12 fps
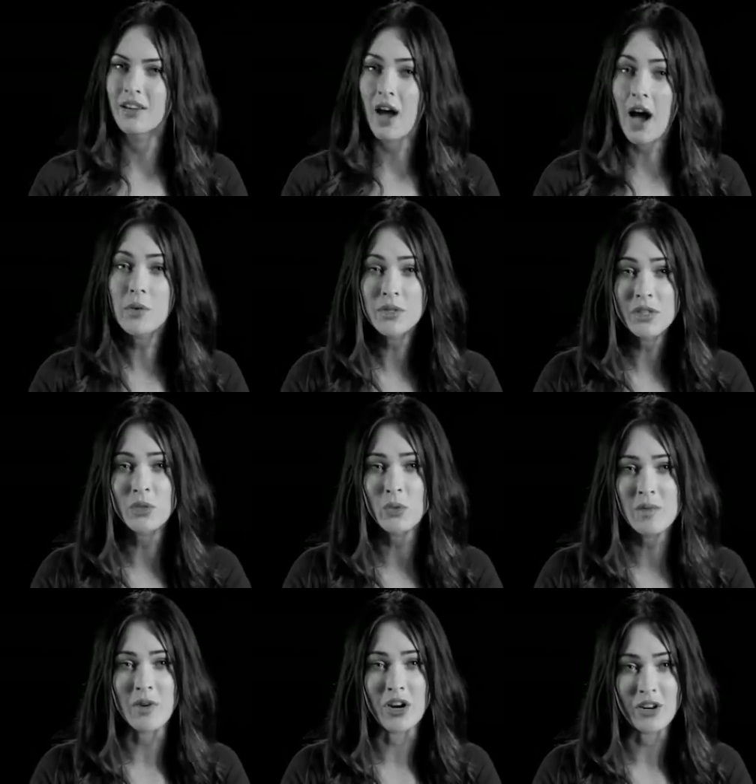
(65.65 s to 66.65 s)
I was a
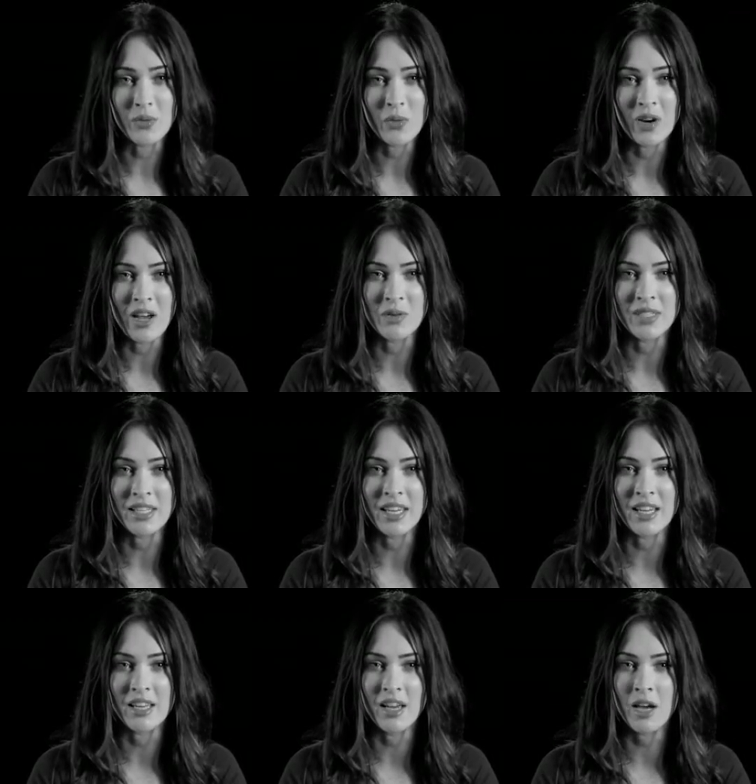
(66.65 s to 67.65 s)
swimmer when I was a
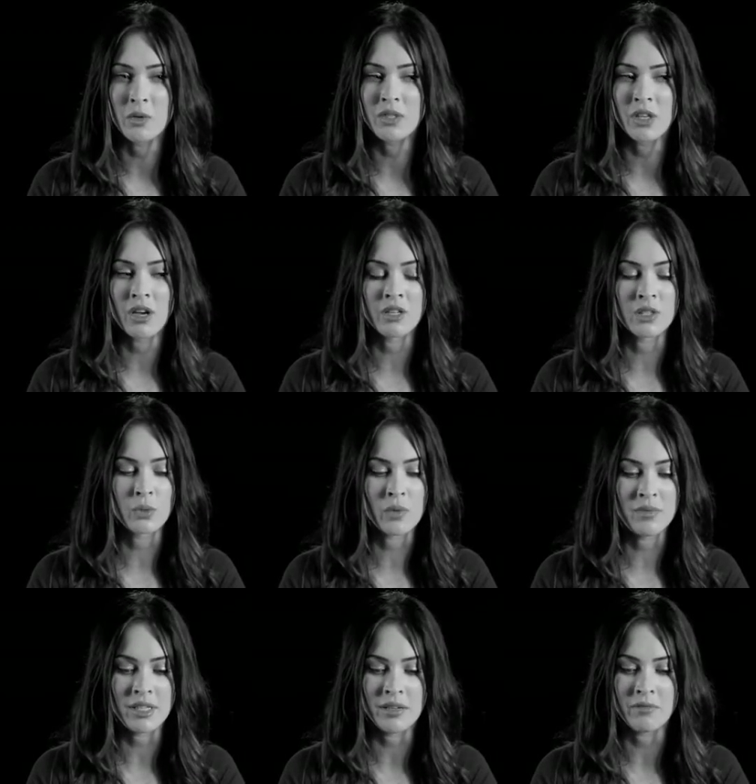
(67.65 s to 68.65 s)
kid. I was on a
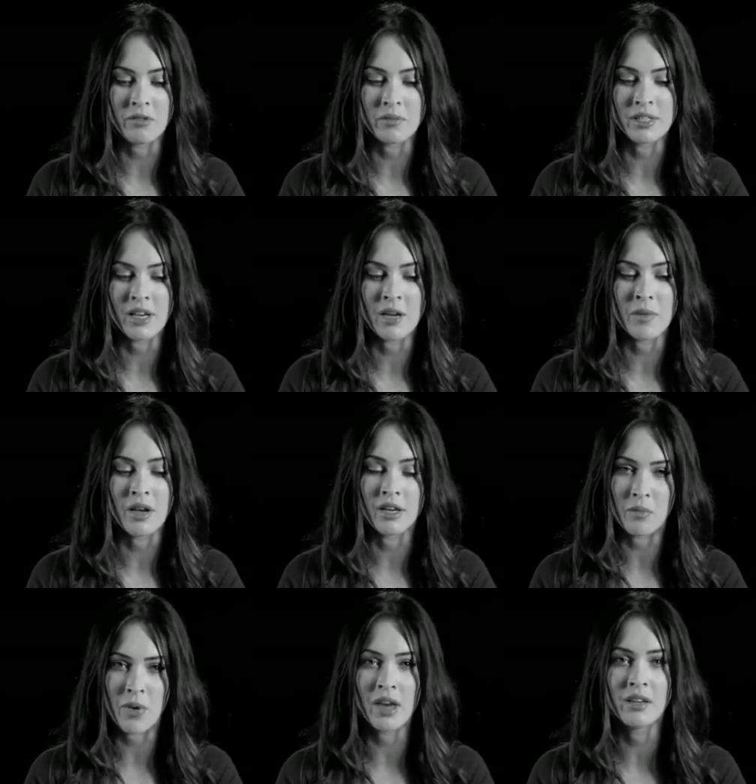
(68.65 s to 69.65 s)
swim team a
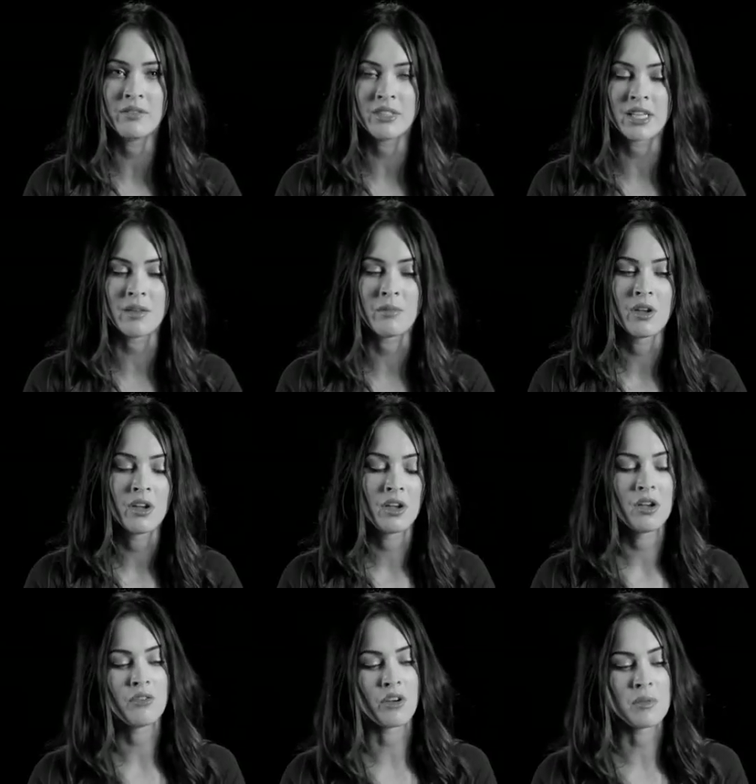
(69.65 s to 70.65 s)
competitive team
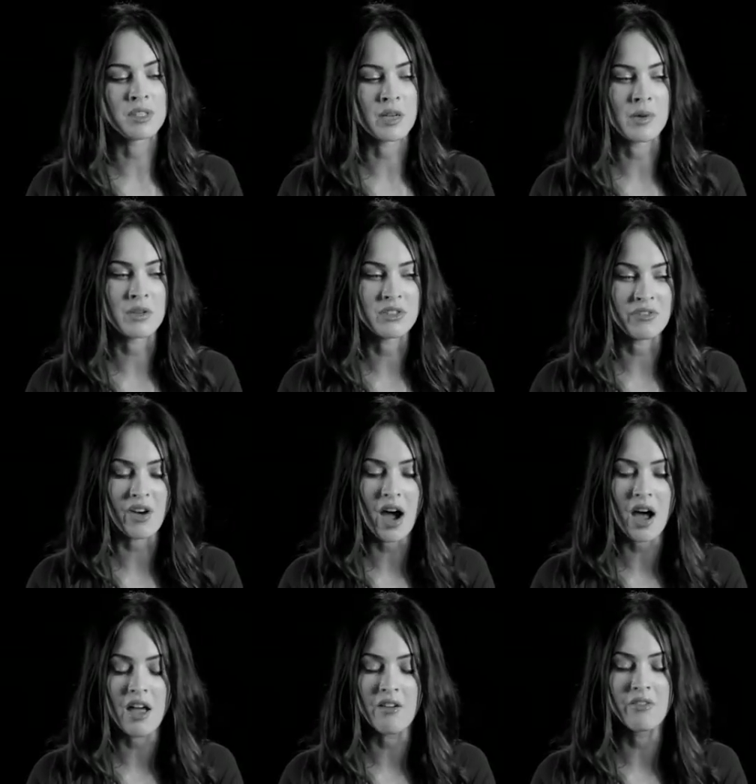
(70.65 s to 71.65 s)
from the time I was
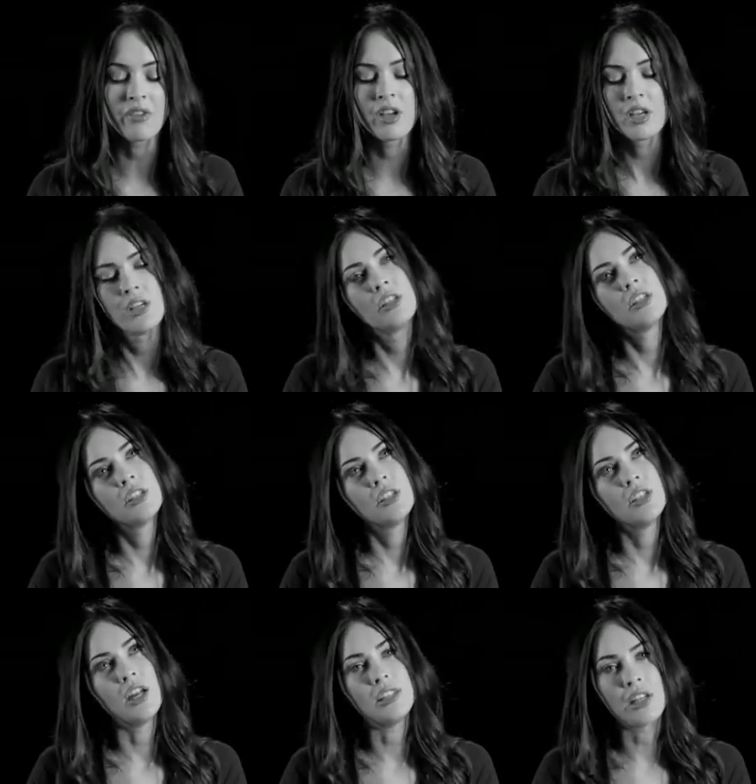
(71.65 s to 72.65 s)
5
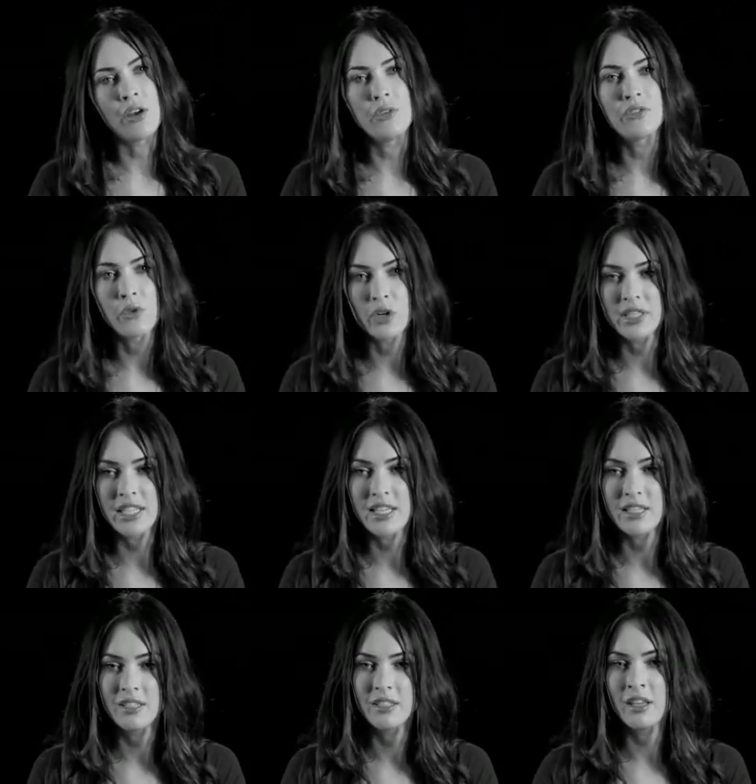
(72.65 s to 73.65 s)
until I was
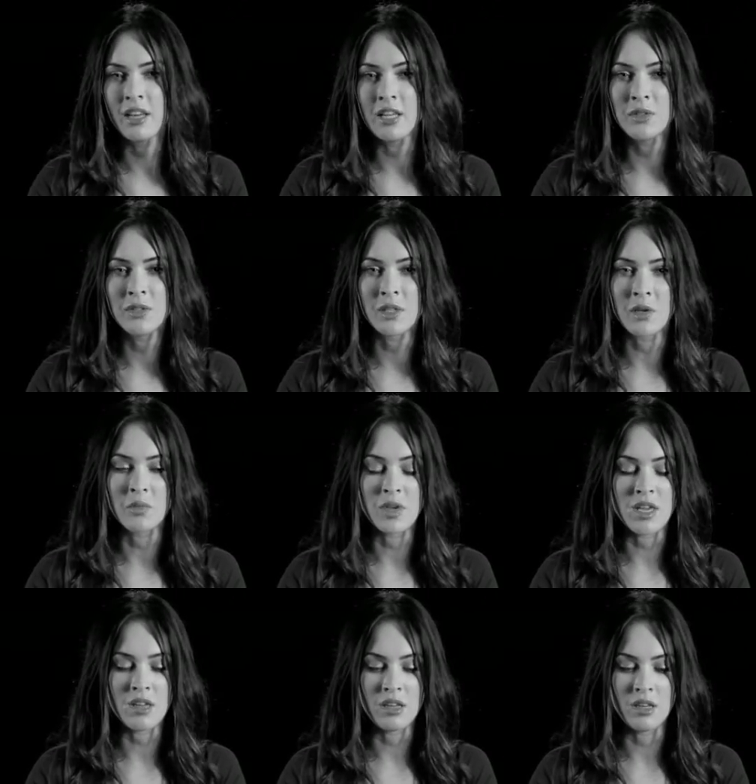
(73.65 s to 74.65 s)
14, and I used to
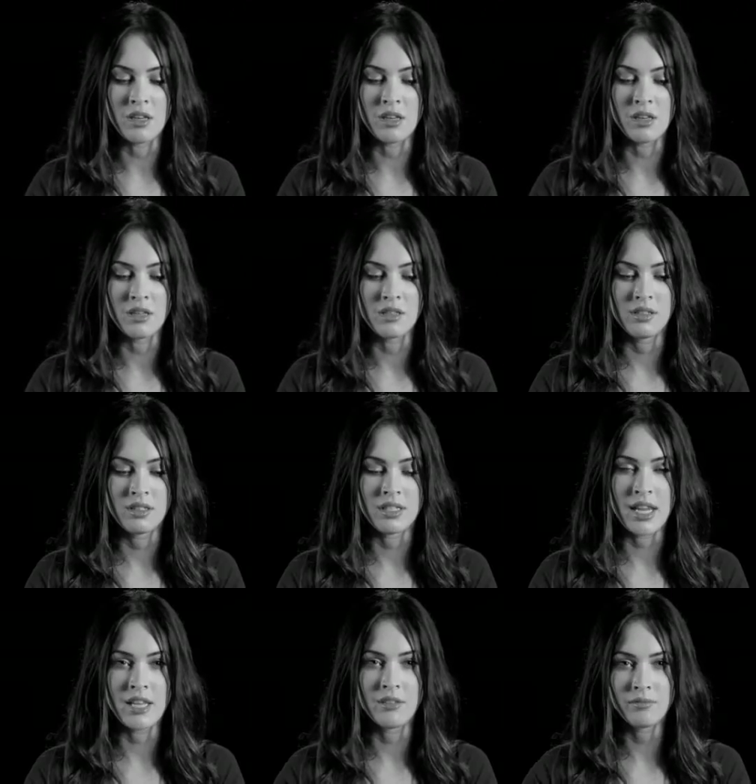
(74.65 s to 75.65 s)
compete in
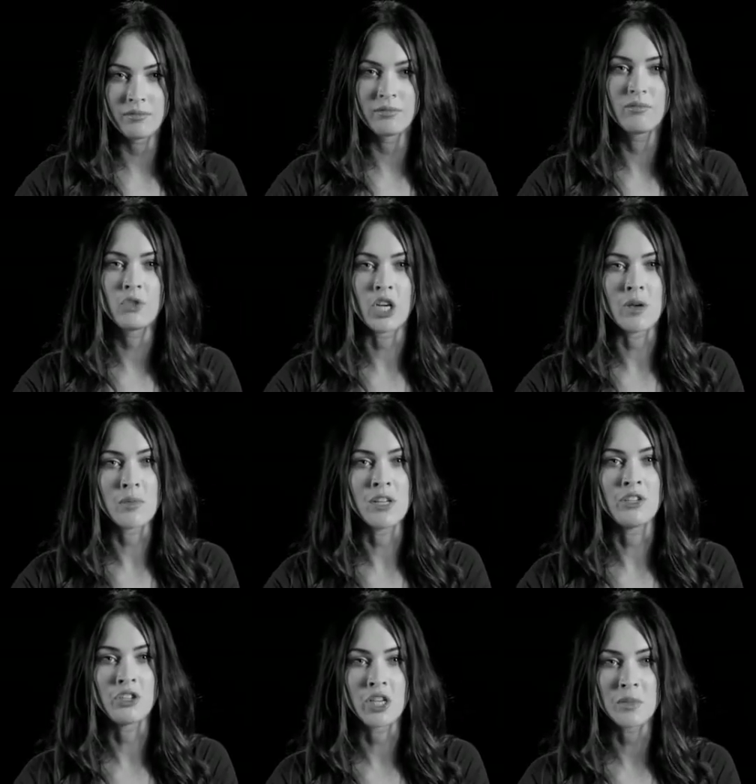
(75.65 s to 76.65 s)
state
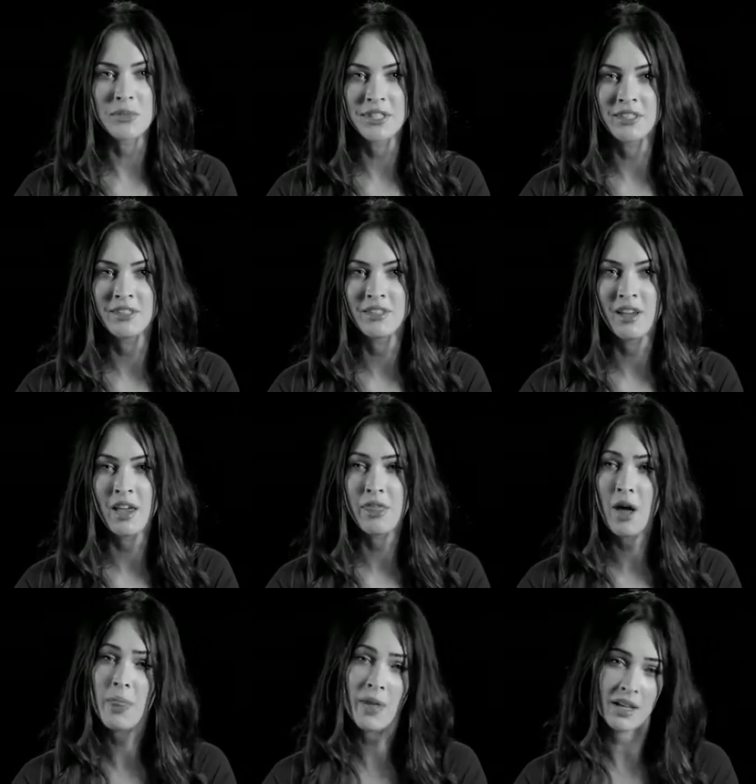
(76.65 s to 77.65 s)
championships, and I
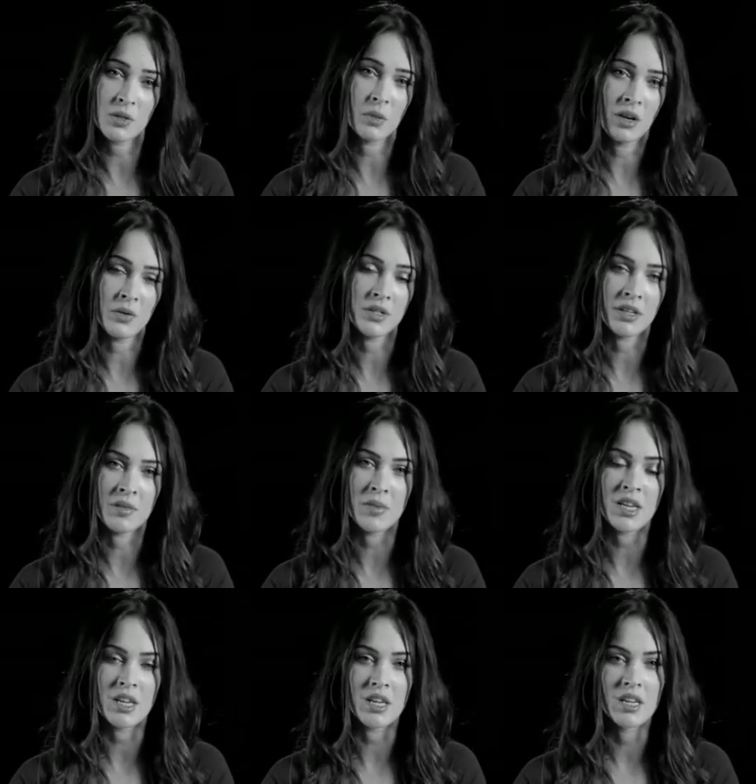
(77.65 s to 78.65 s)
thought that's what I was going to
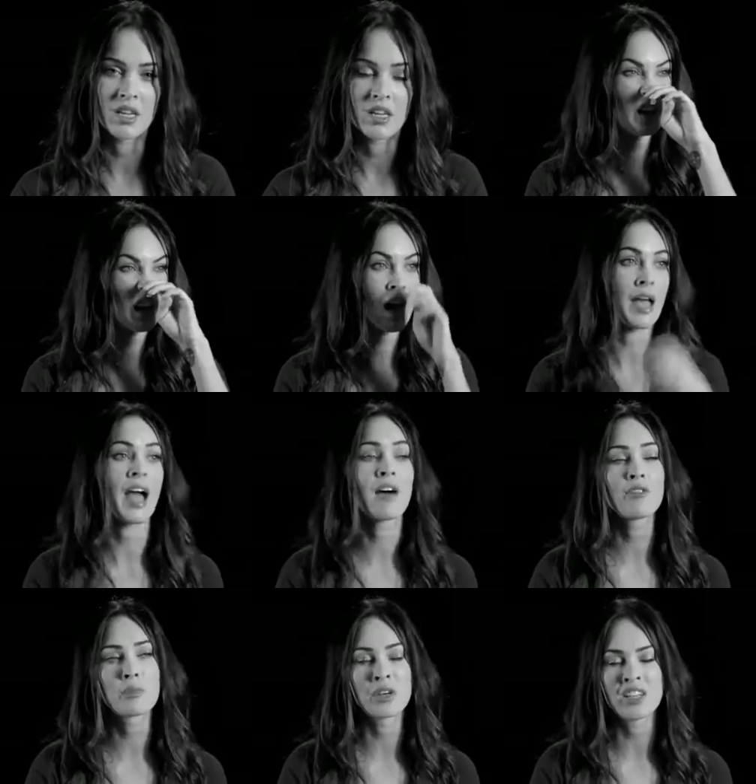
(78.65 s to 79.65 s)
be. I
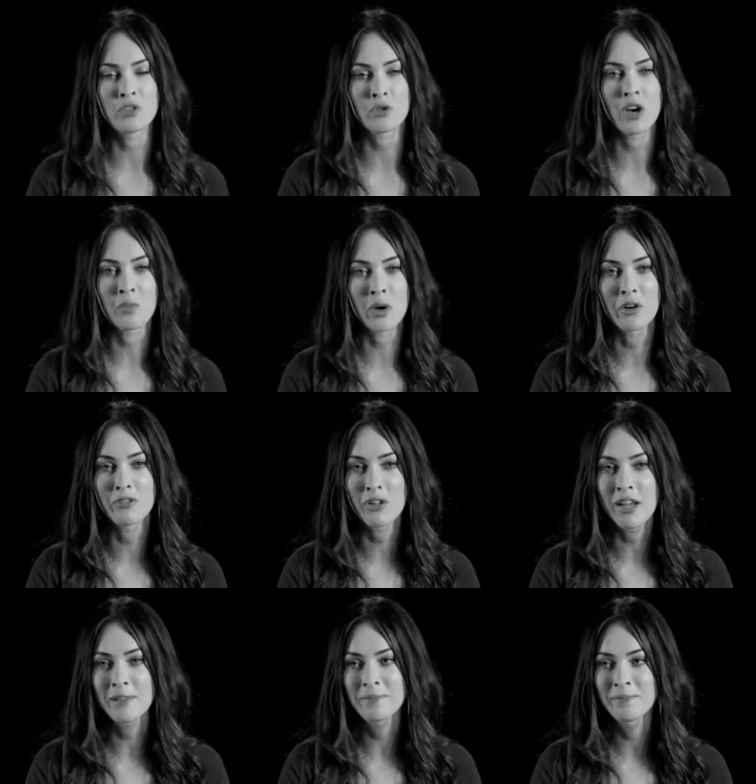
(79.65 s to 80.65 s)
have a pretty strong butterfly,